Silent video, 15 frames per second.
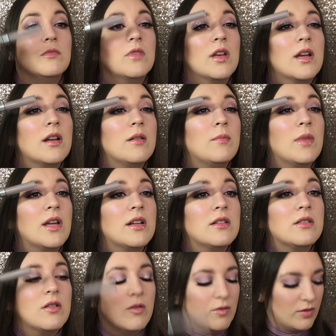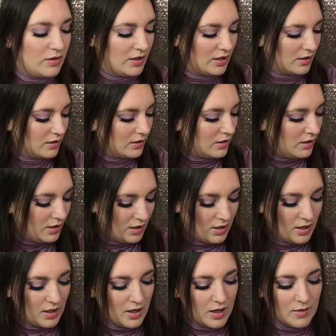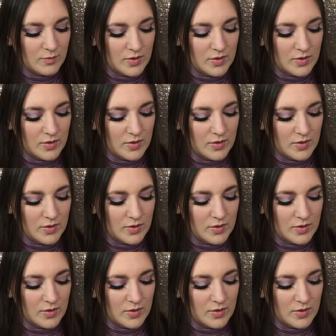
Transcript: Kind of matched the whole thing. I'm